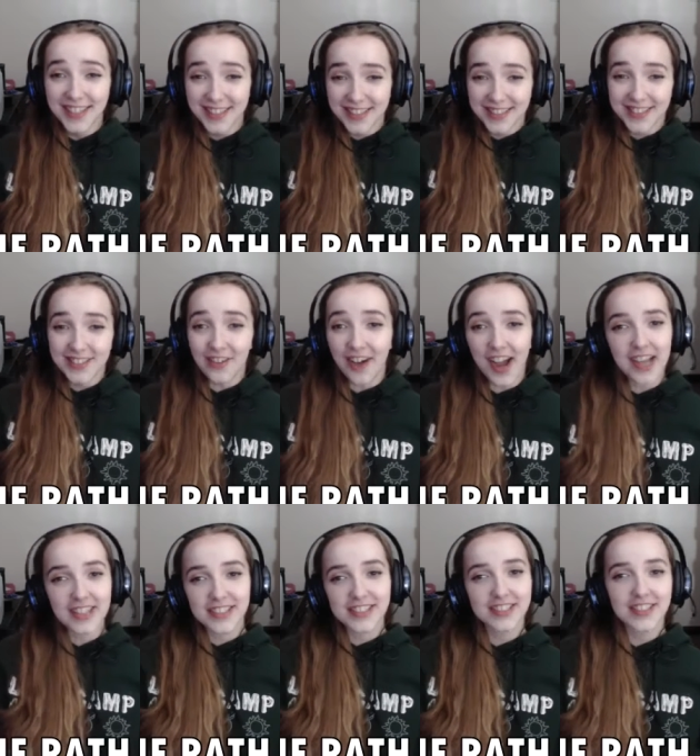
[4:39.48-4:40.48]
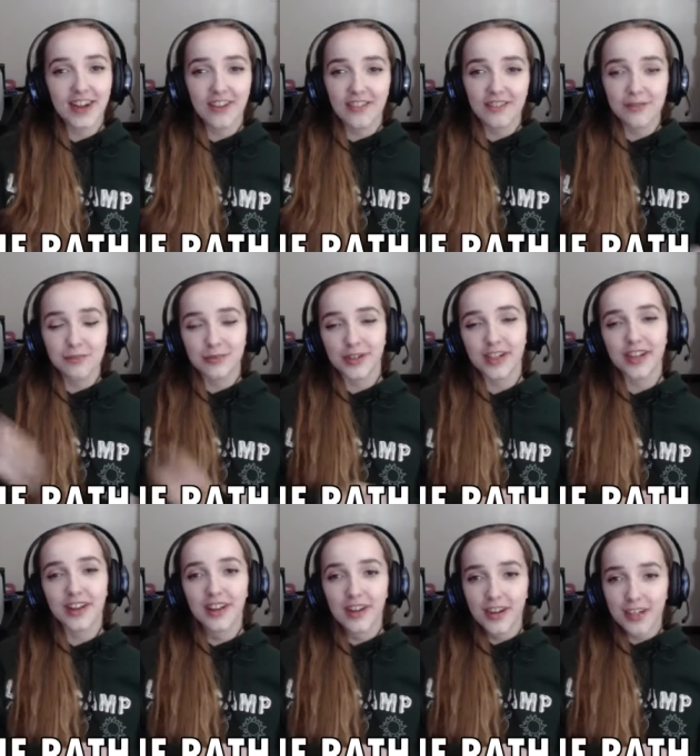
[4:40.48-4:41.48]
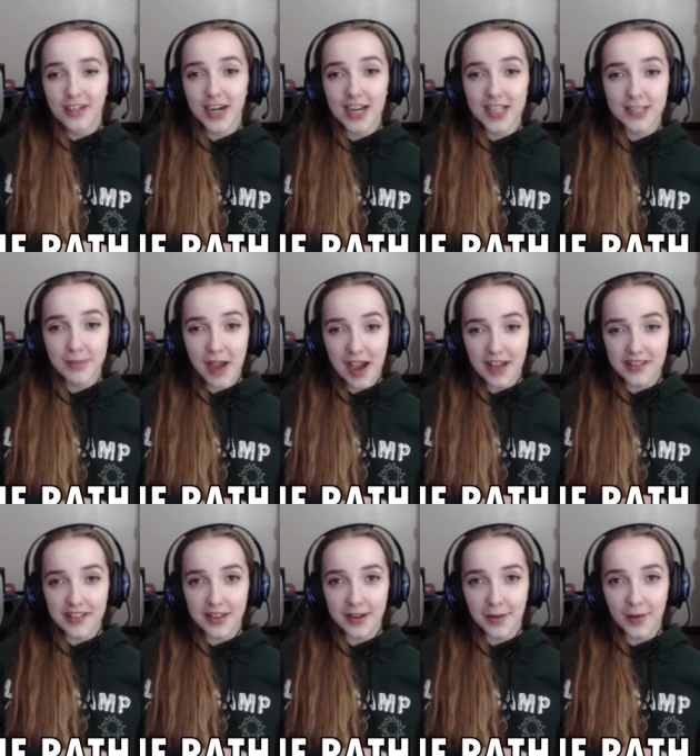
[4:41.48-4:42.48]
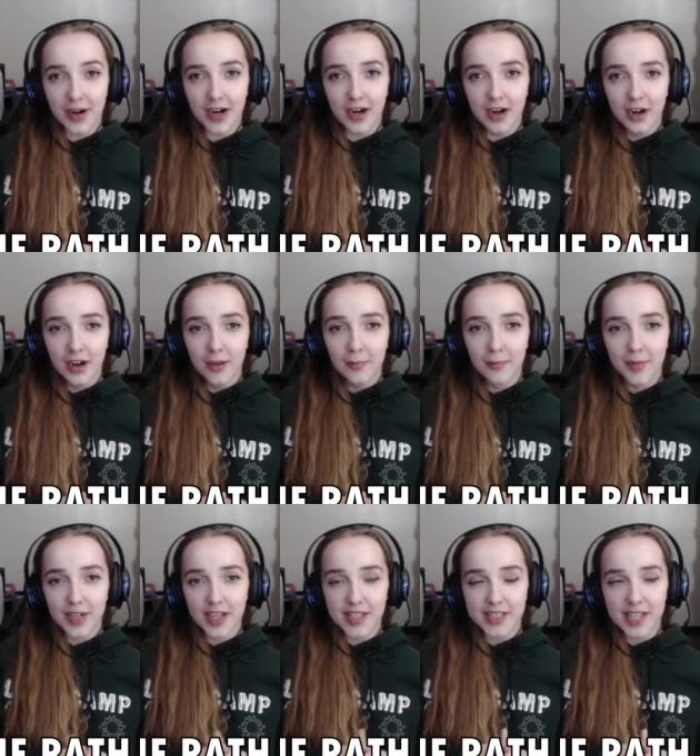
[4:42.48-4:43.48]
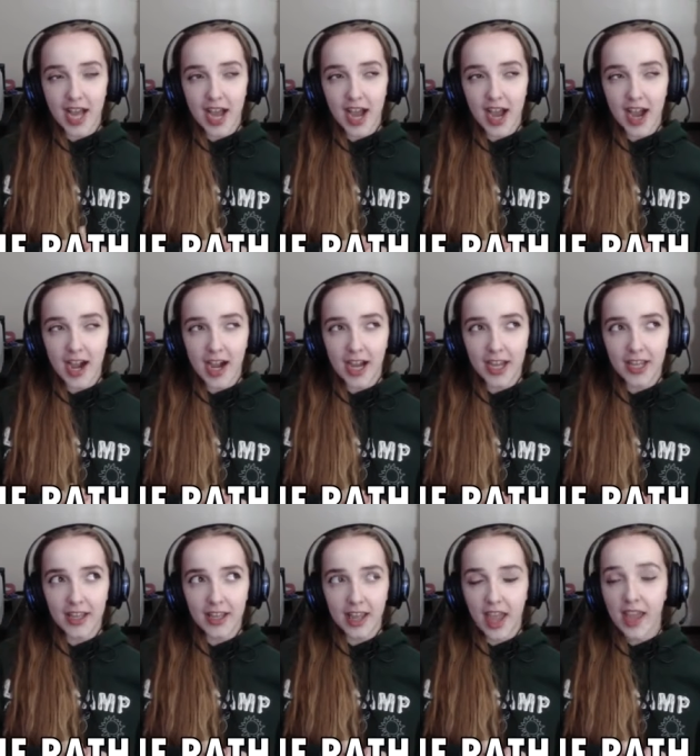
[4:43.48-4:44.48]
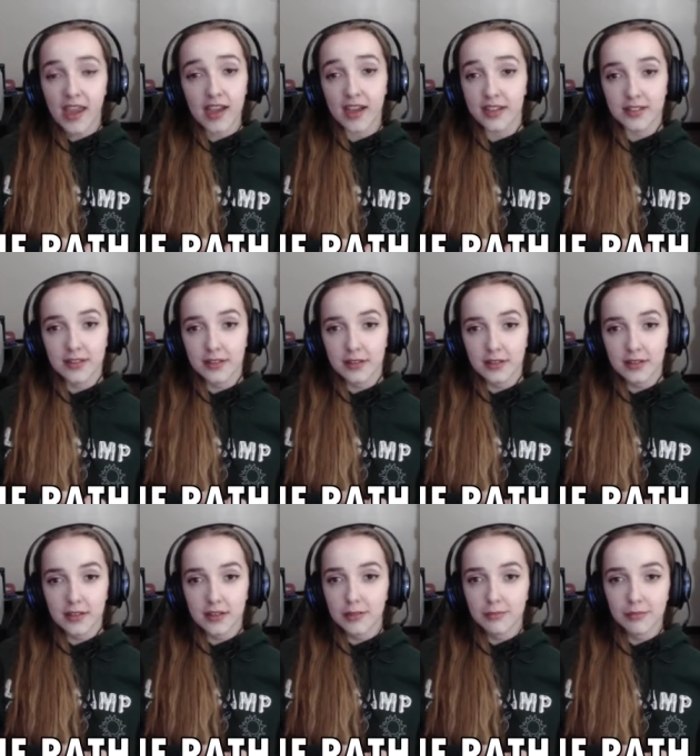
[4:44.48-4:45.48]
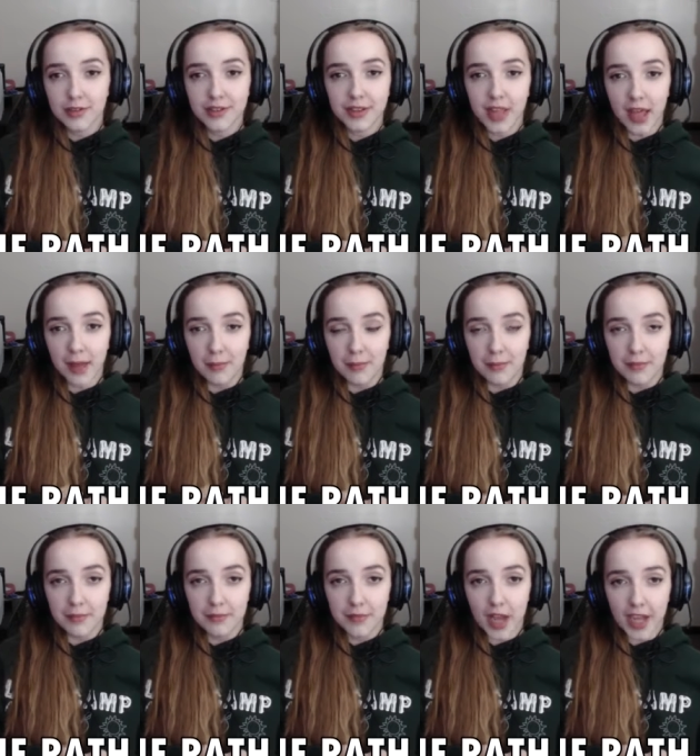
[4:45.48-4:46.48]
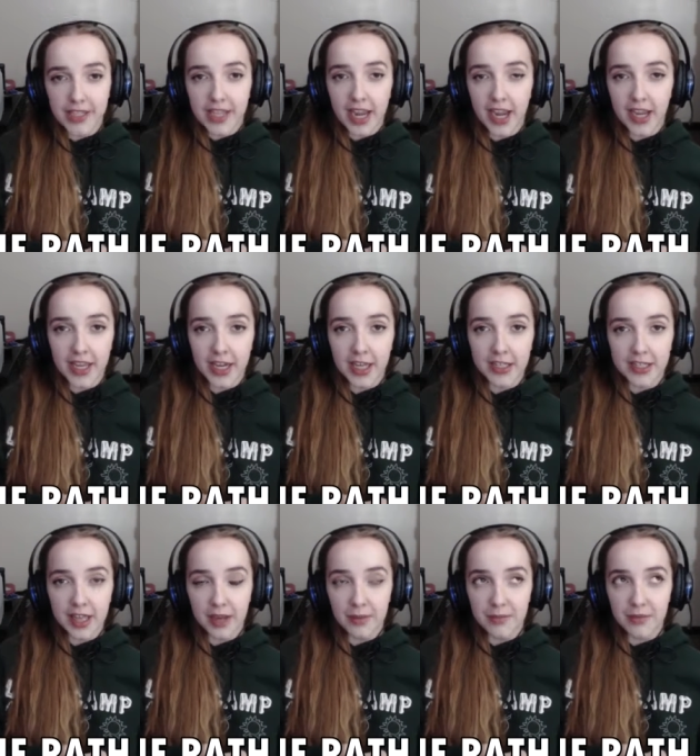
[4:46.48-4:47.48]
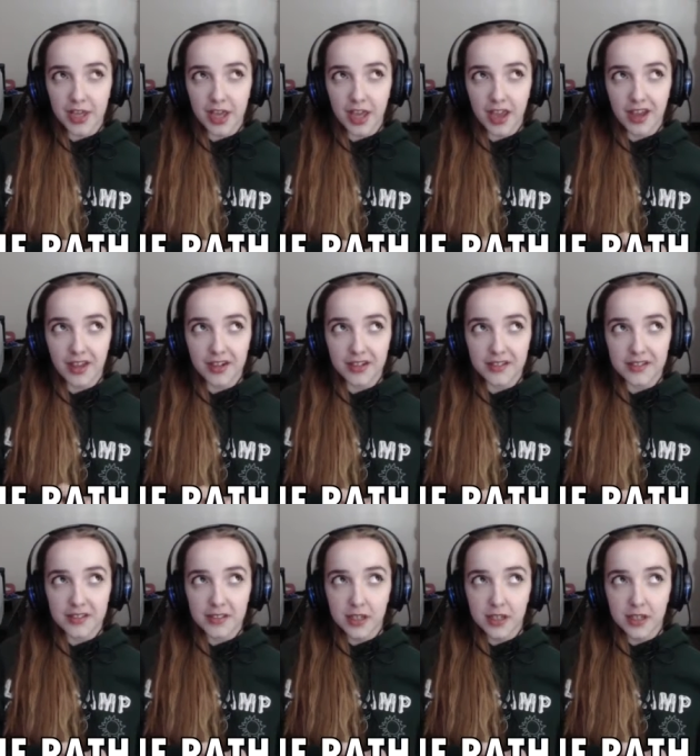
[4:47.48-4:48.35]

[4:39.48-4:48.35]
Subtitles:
so I just don't put raised paths anywhere, because I can't connect them. And,